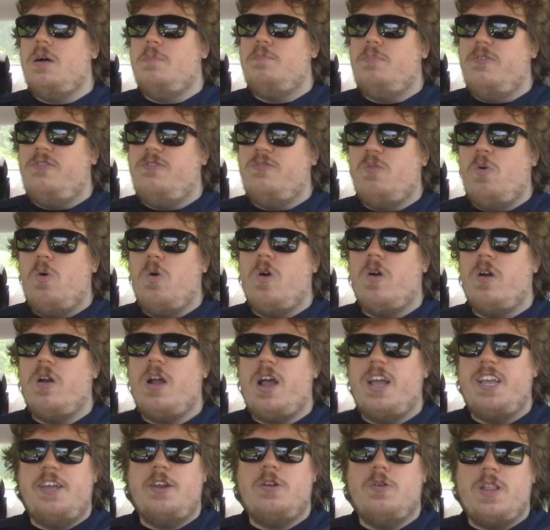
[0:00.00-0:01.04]

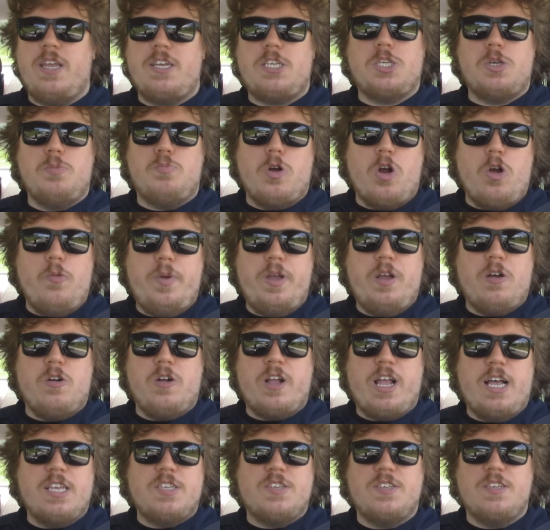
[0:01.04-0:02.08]
before, like Suburbia or
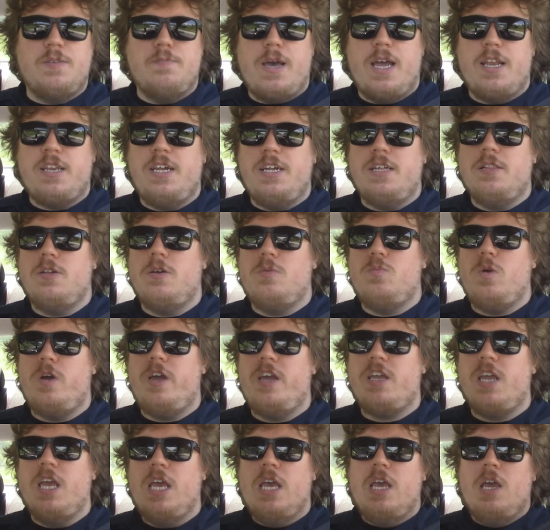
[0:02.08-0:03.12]
Castles of Mad King
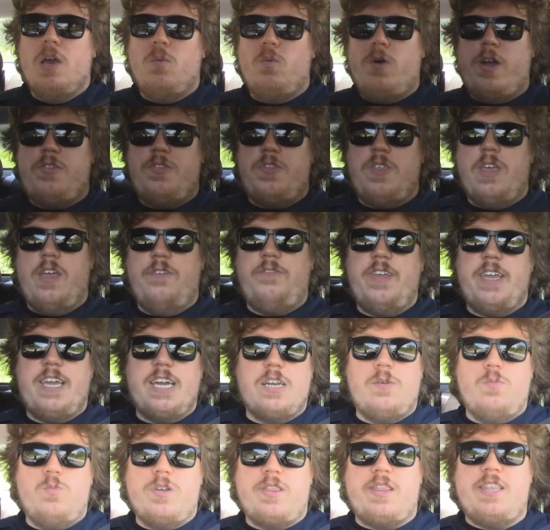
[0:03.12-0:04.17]
Ludwig, if you
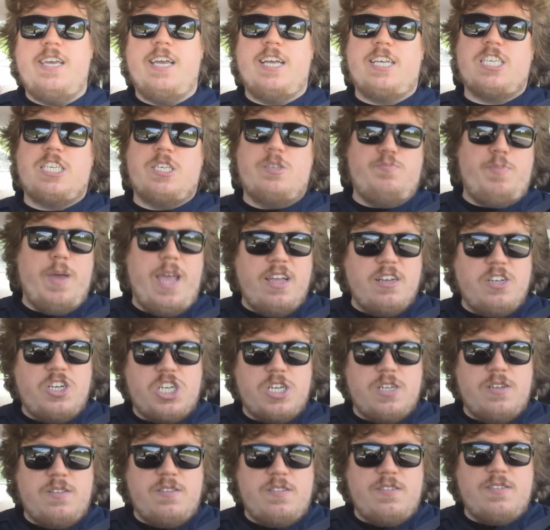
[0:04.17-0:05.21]
get them with the
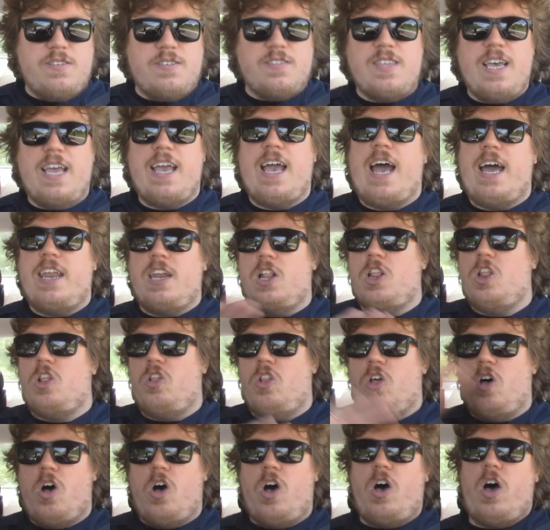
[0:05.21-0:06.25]
expansions, they add a
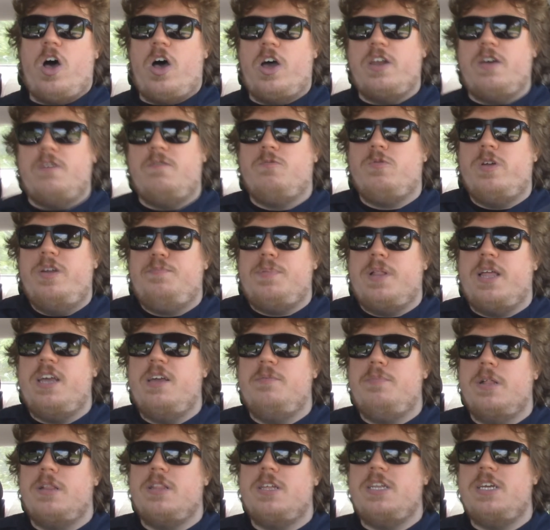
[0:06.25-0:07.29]
lot of
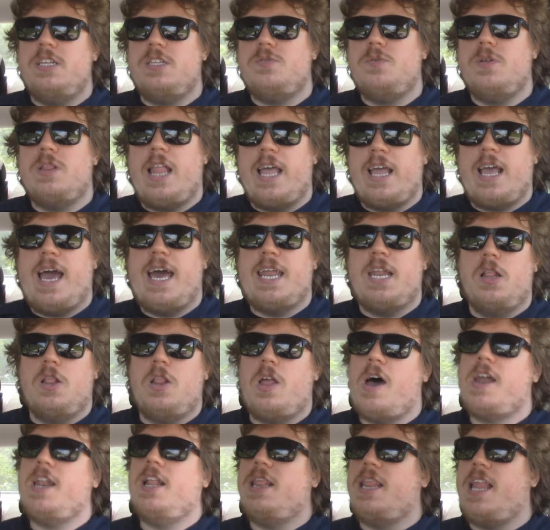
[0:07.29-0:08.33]
replayability to it, like add a
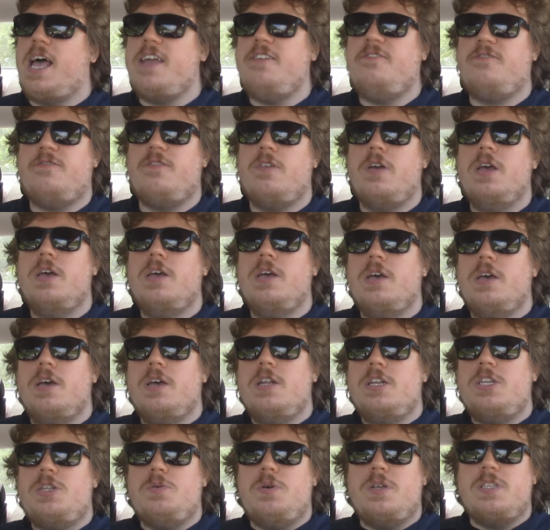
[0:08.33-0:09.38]
lot of life
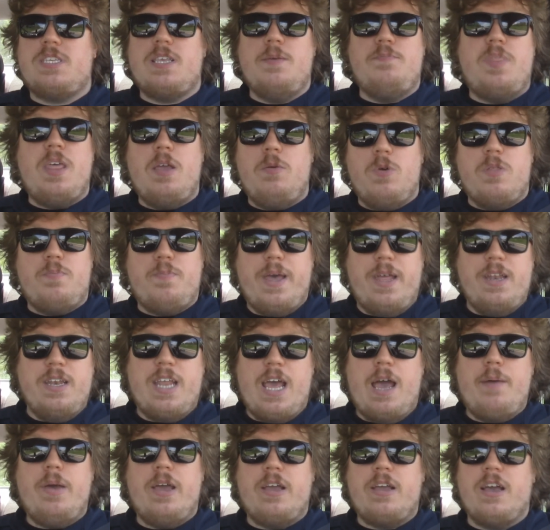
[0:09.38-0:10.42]
to it. Same thing with
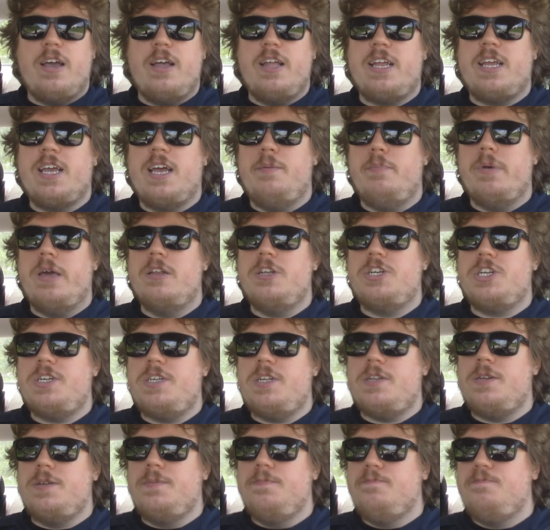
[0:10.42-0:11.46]
Pandemic, like I
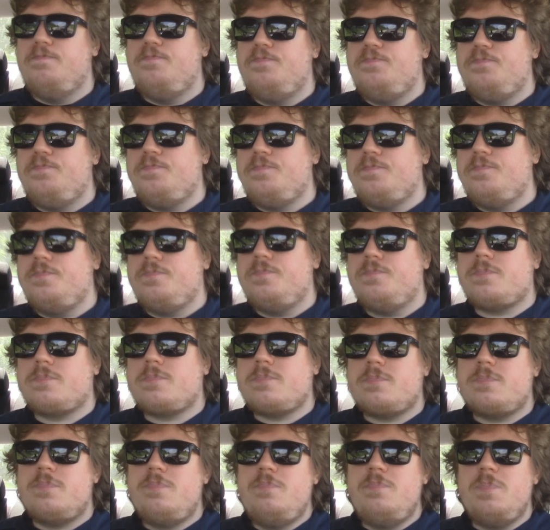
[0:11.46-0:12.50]
mentioned.
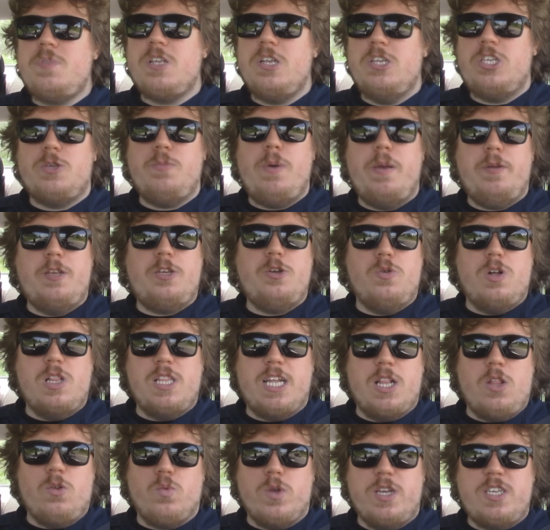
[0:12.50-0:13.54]
So maybe do a
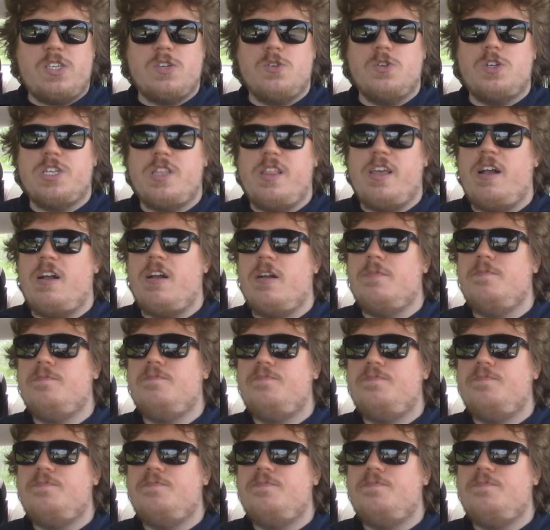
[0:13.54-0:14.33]
little research there